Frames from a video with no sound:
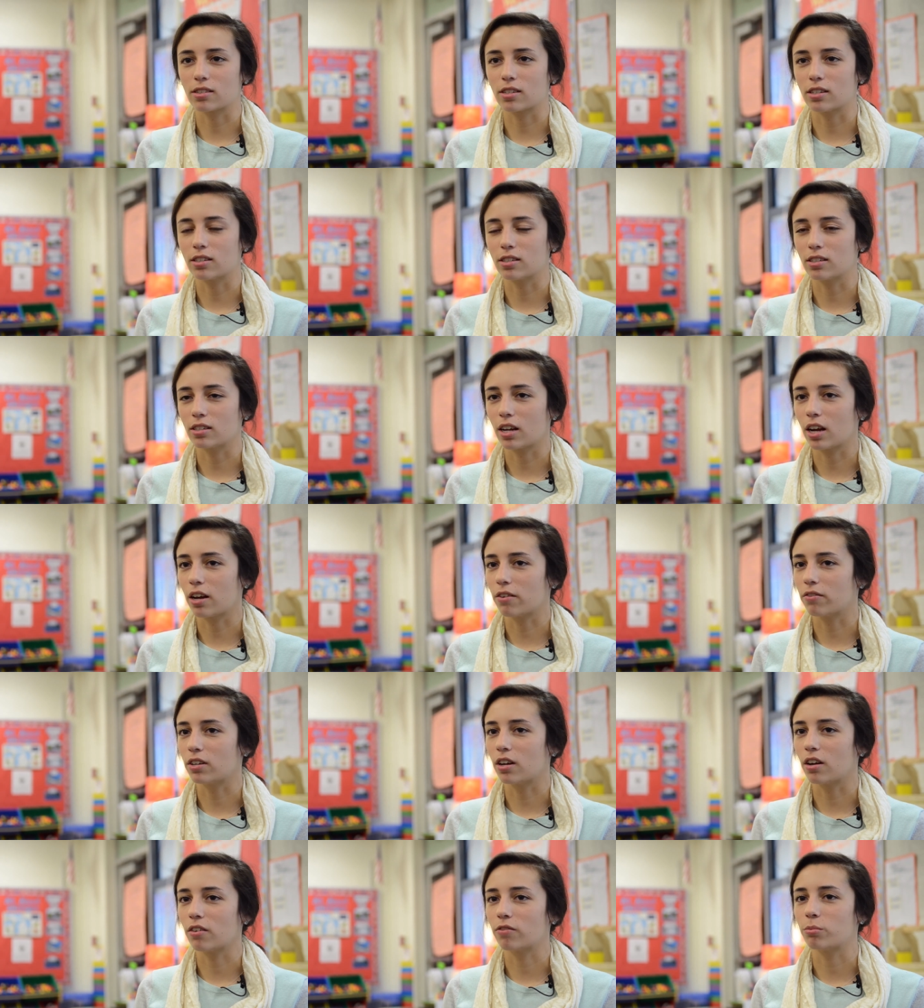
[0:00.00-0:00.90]
I didn't have
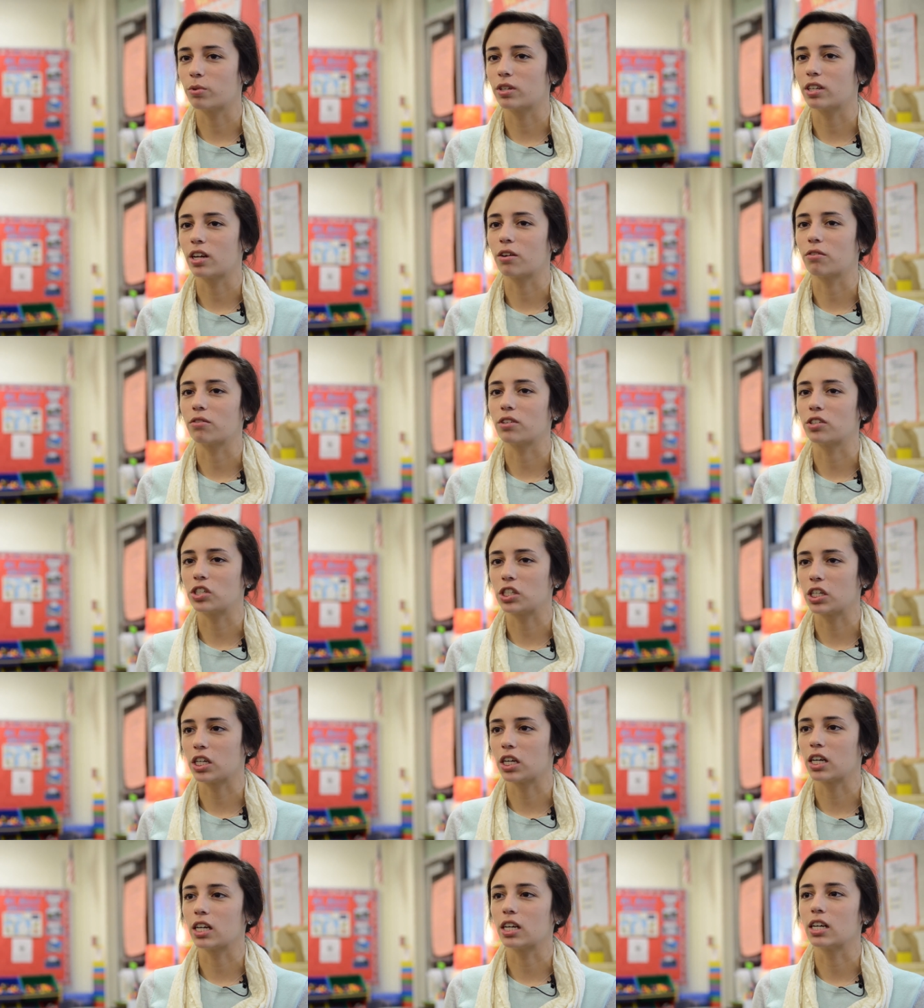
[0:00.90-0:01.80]
enough, but now this
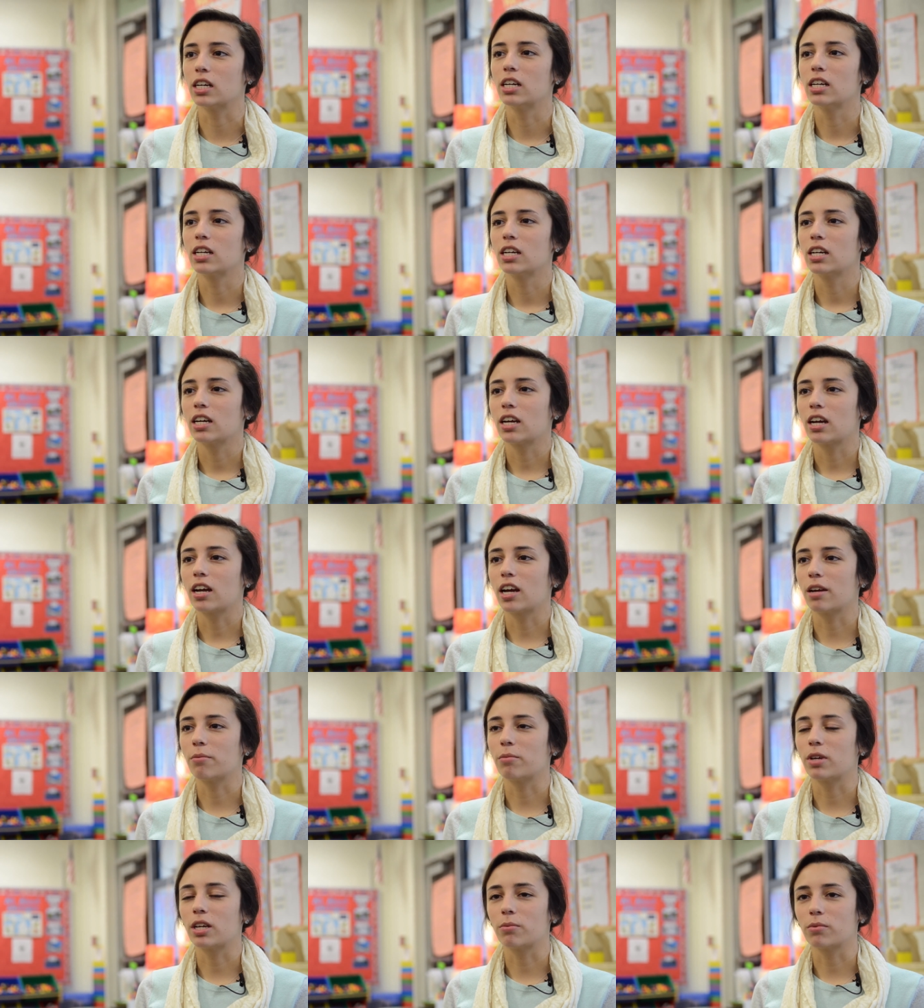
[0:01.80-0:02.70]
year
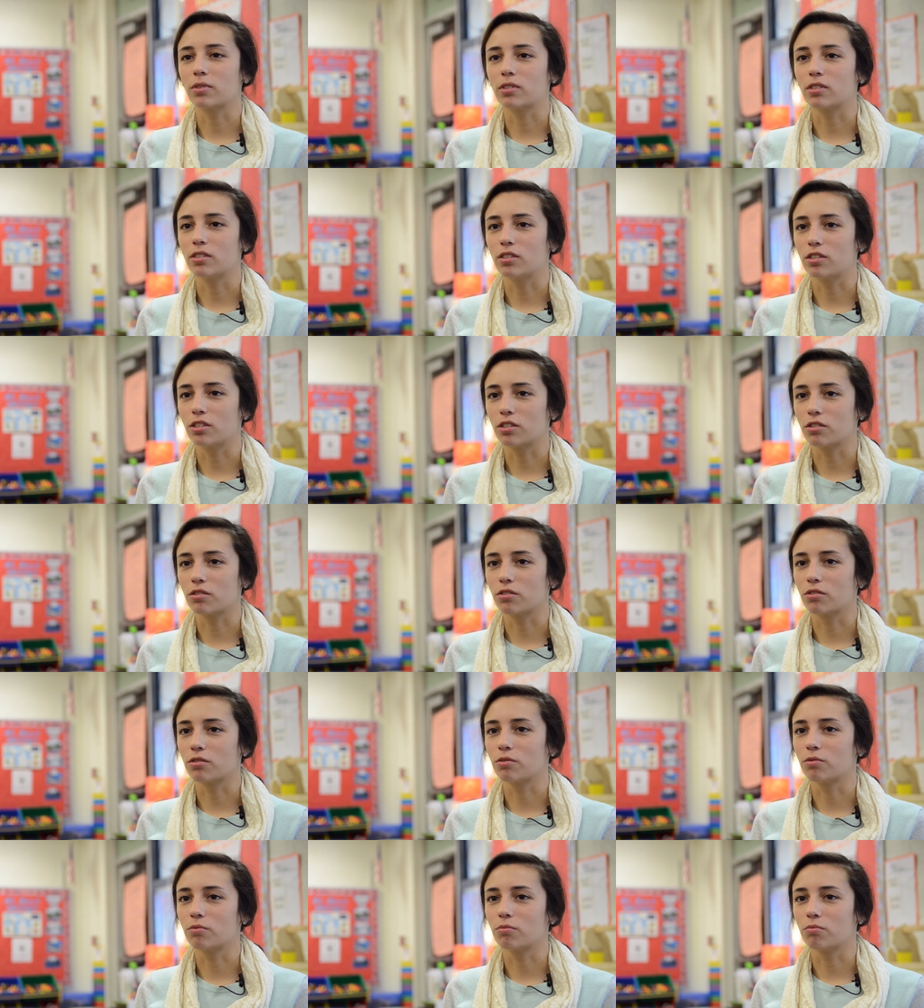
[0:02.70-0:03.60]
I'm able to
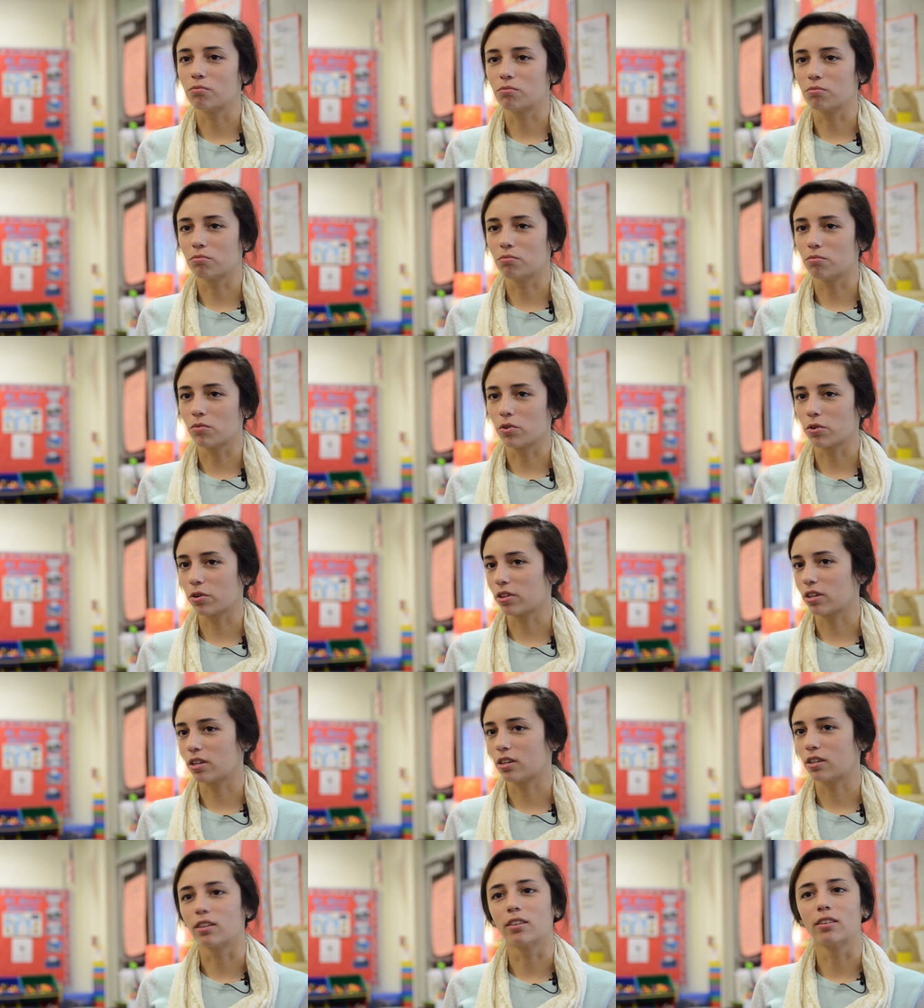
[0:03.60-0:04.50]
do more
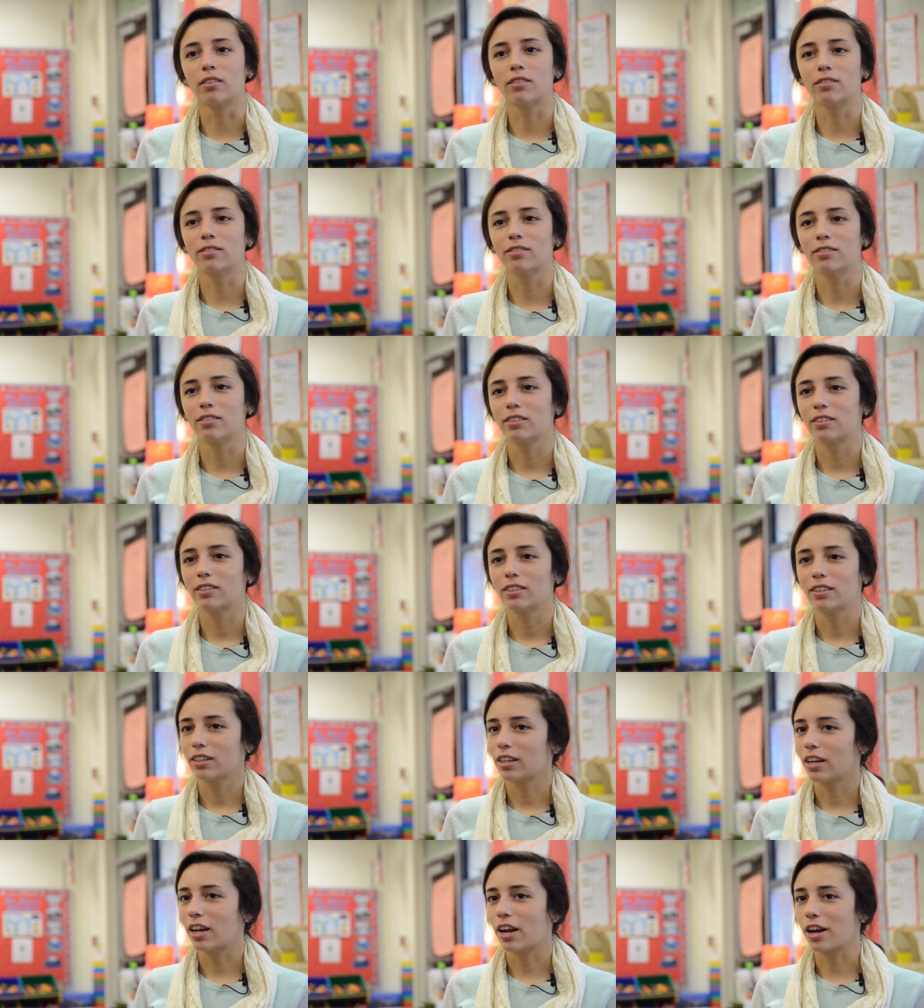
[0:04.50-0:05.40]
than
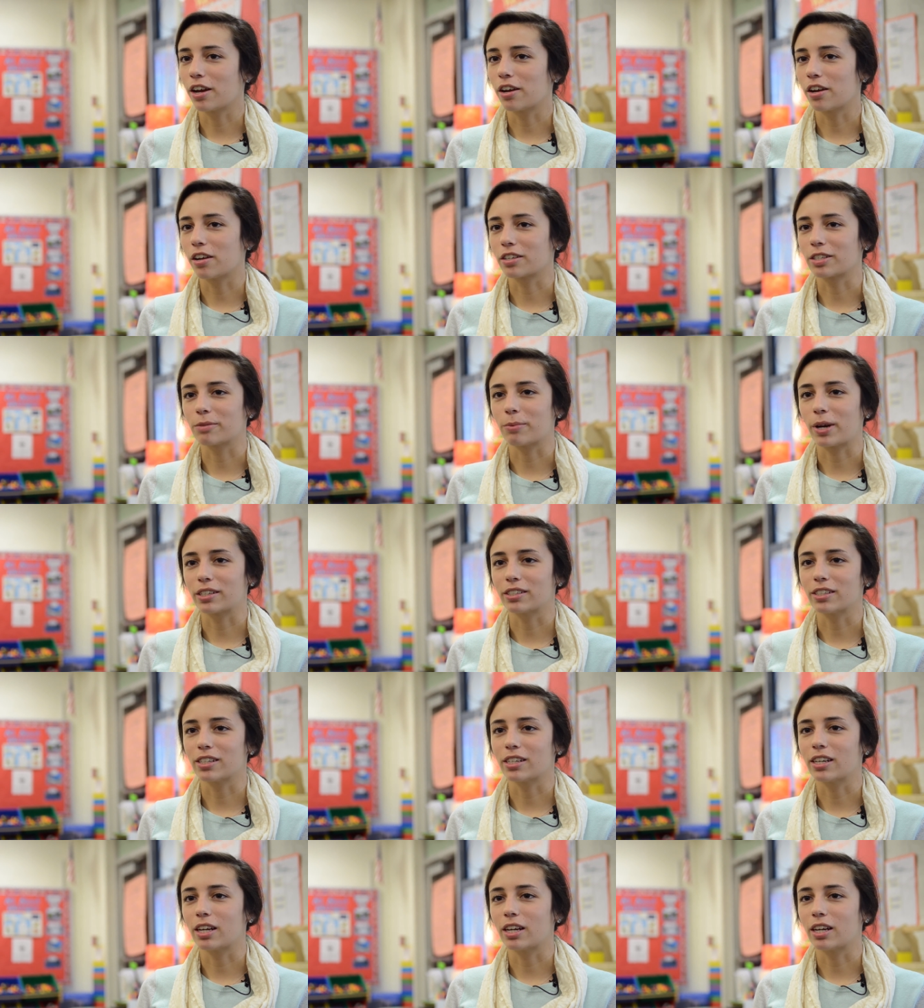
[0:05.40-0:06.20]
I expected.